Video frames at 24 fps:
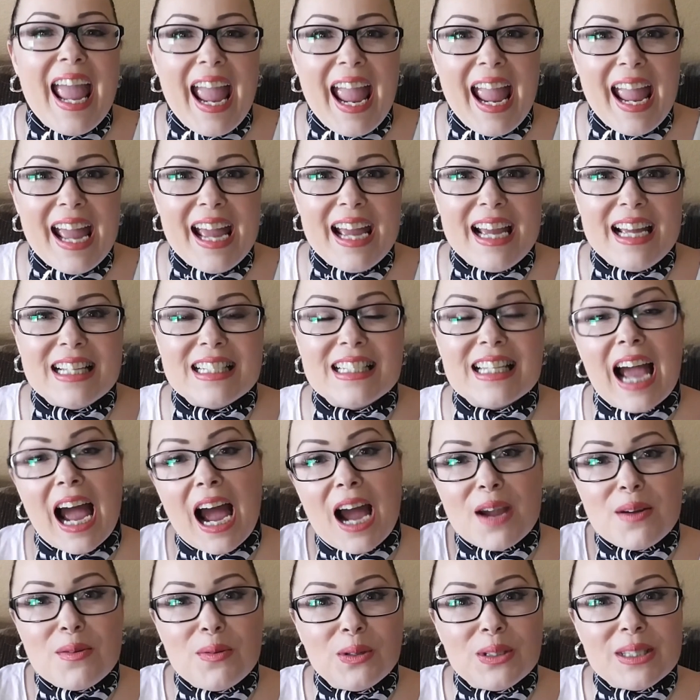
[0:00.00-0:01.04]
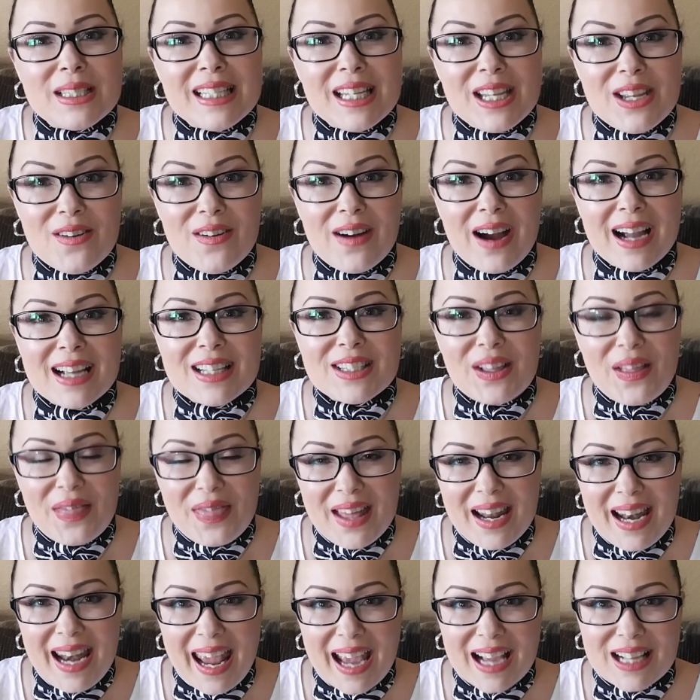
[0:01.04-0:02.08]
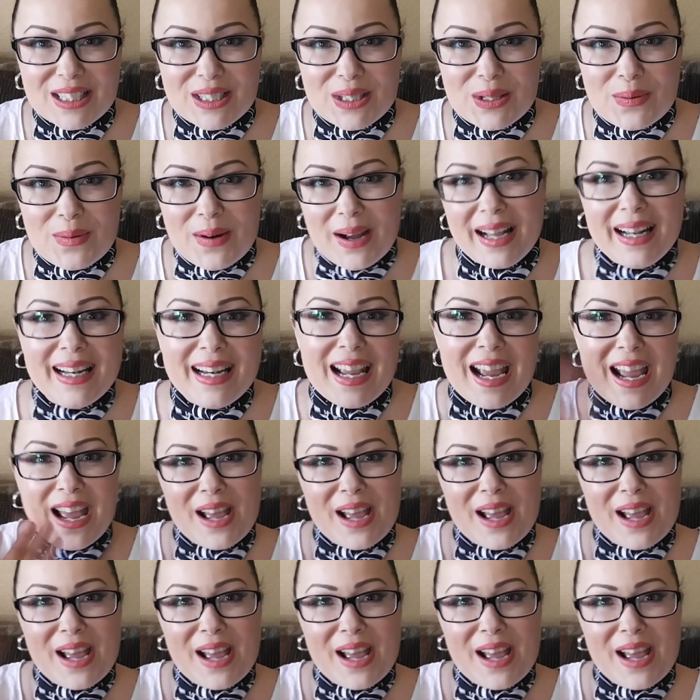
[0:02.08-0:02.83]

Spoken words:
and I will see you guys on the next one.